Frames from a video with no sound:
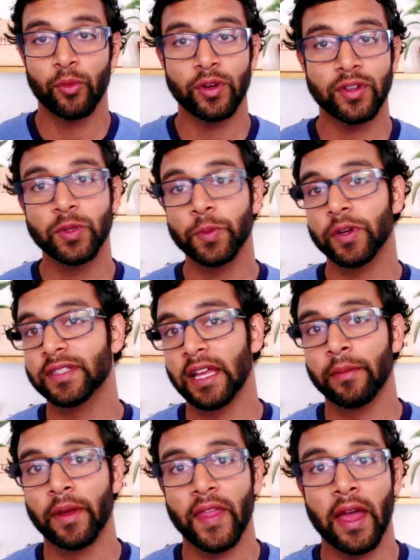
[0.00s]
We're super
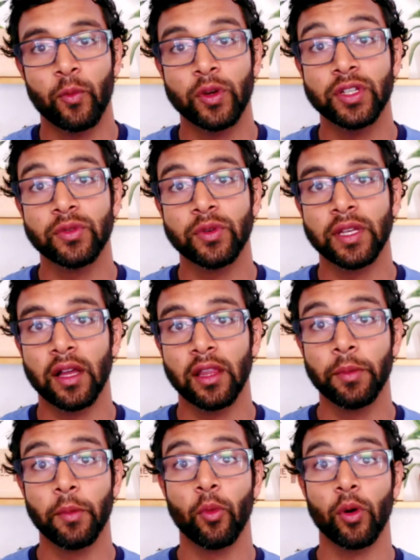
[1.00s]
excited about that. We're doing a
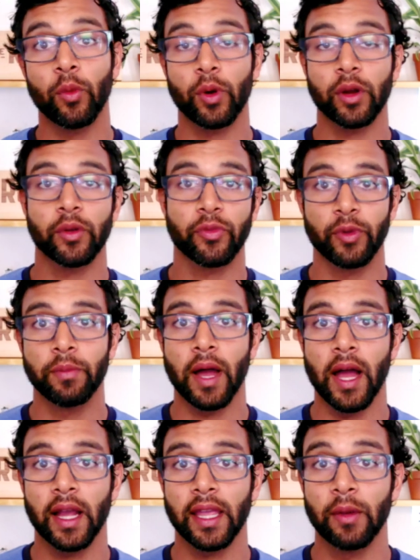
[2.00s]
little bit more work with
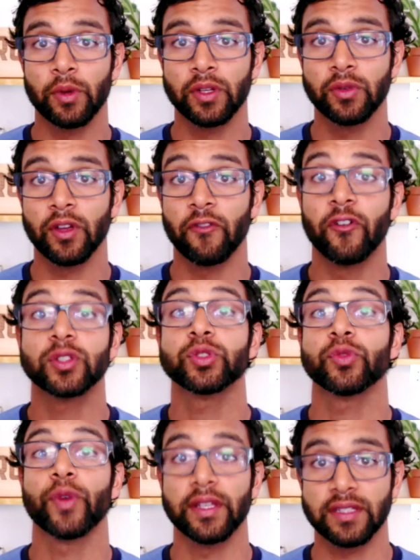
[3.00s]
Reebok, and we're doing a
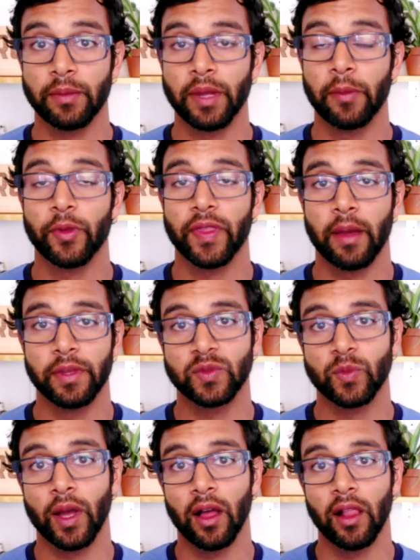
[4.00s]
virtual race coming up with them
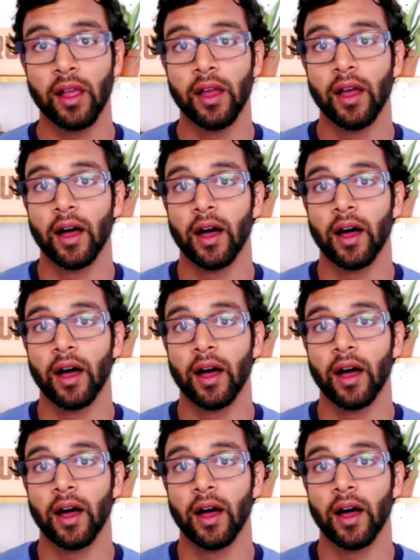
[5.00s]
as well.